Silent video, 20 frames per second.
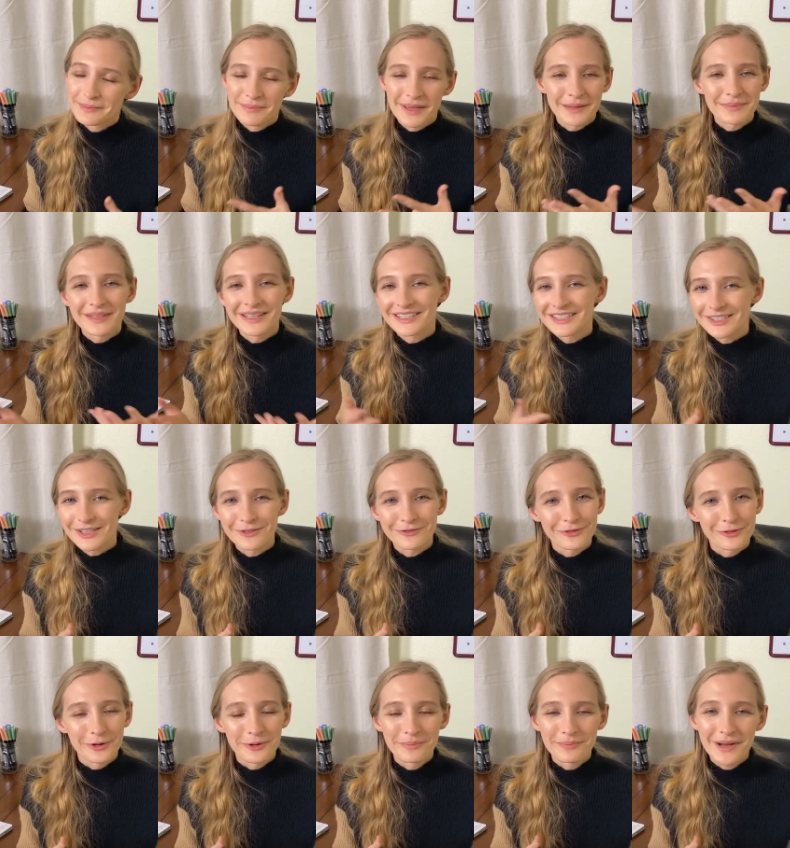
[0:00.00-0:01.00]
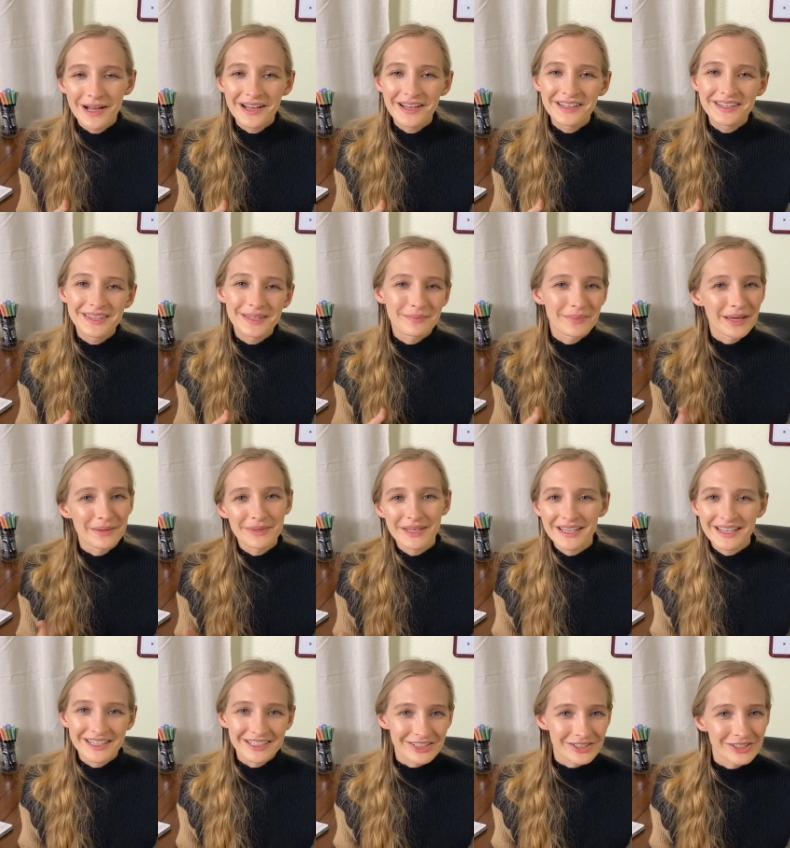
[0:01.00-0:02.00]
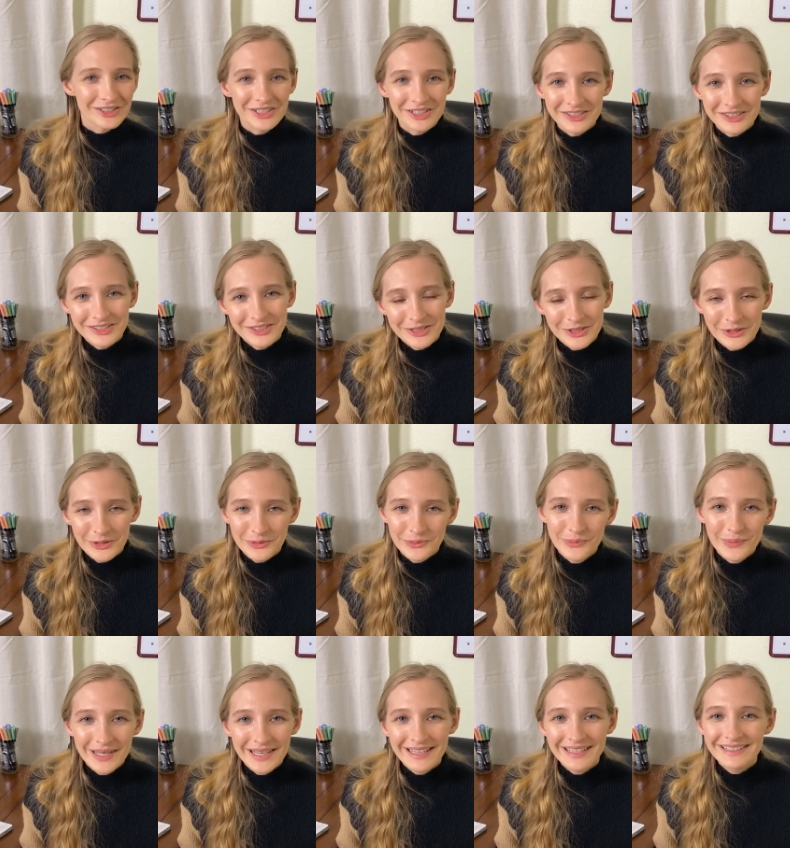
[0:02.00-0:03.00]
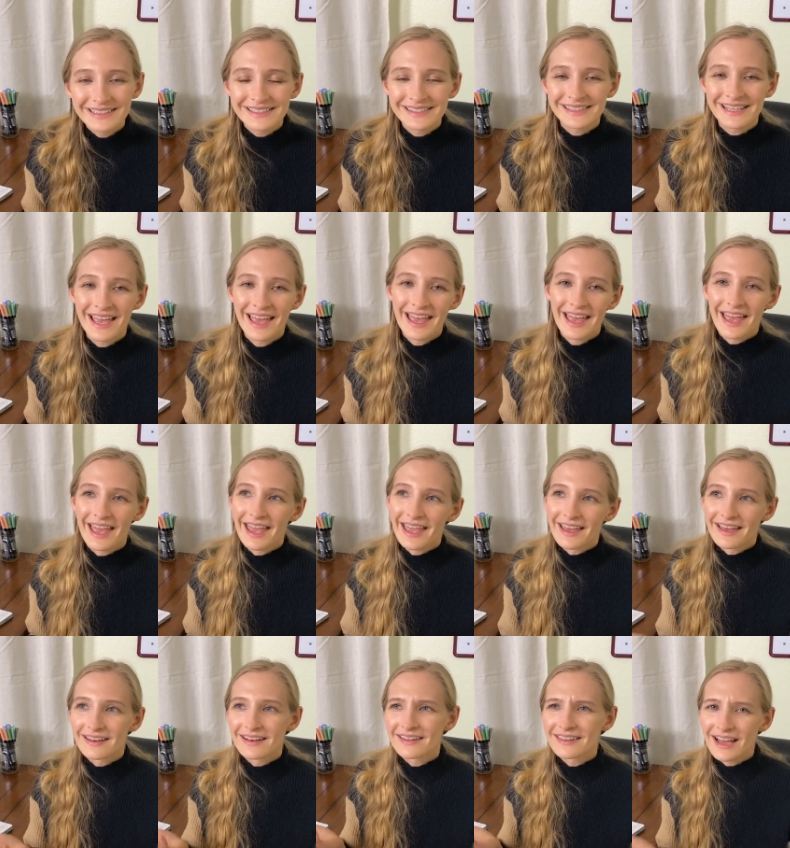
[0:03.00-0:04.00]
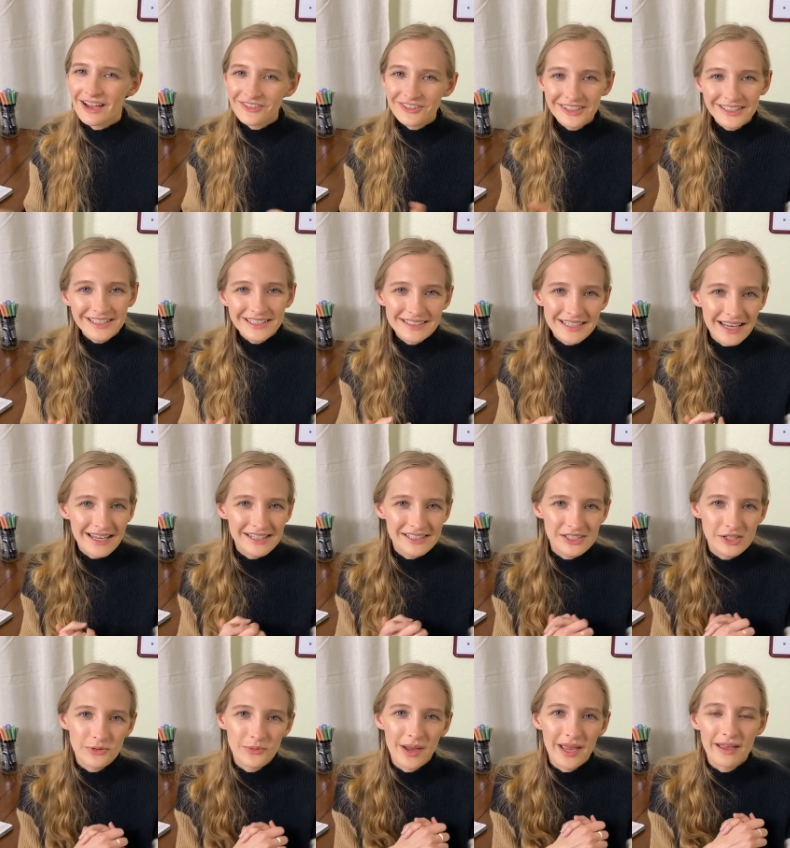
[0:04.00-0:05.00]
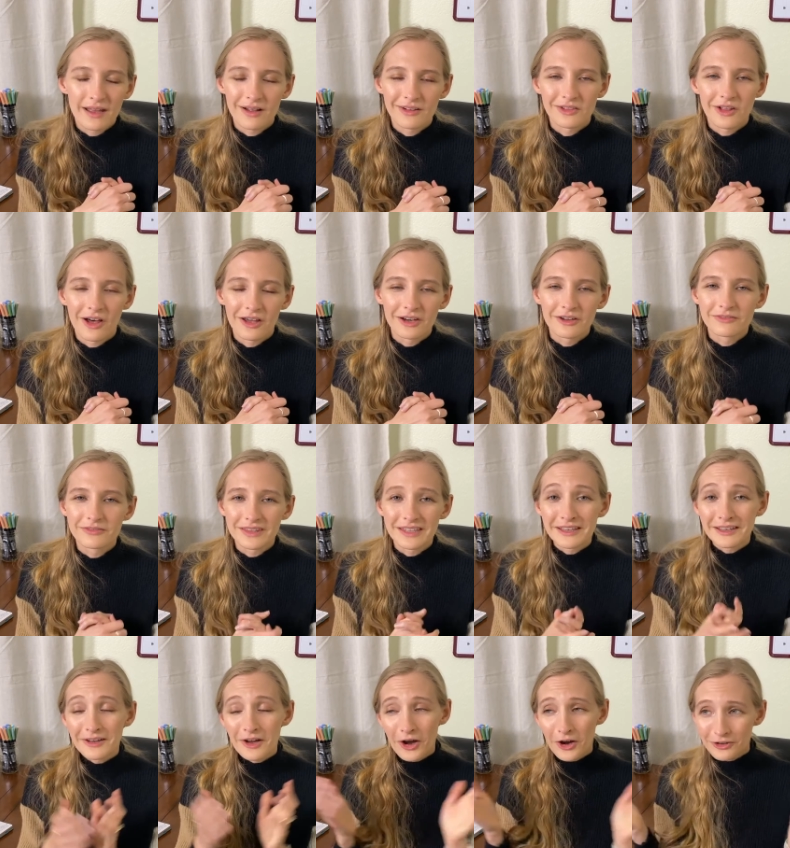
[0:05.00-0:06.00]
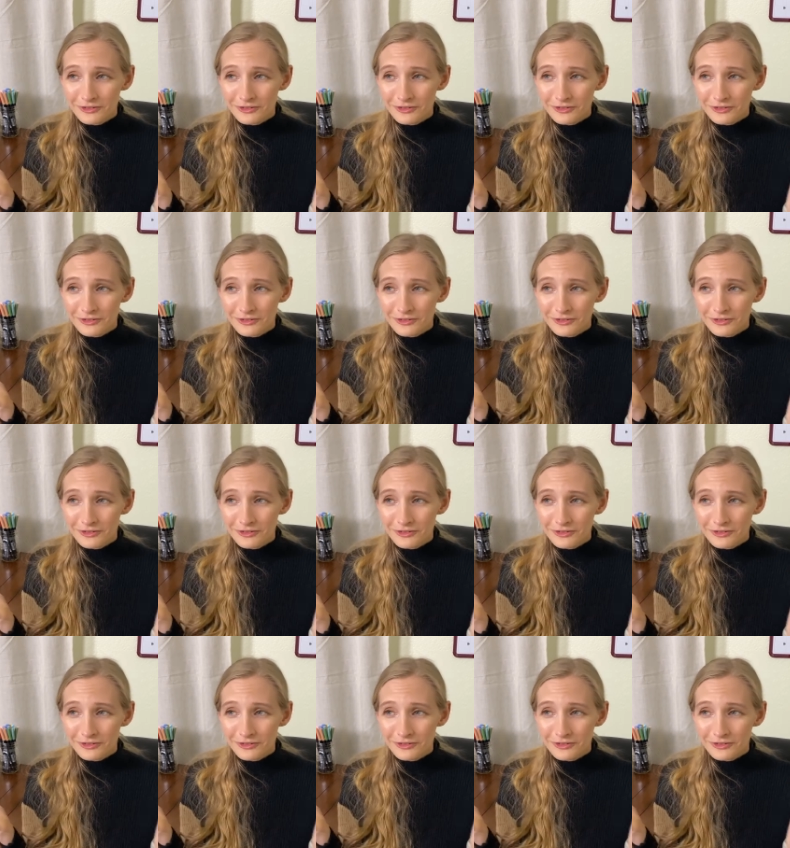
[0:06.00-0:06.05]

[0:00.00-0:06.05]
Maybe it's a full month, maybe it's just 2 weeks. And that really takes away a lot of the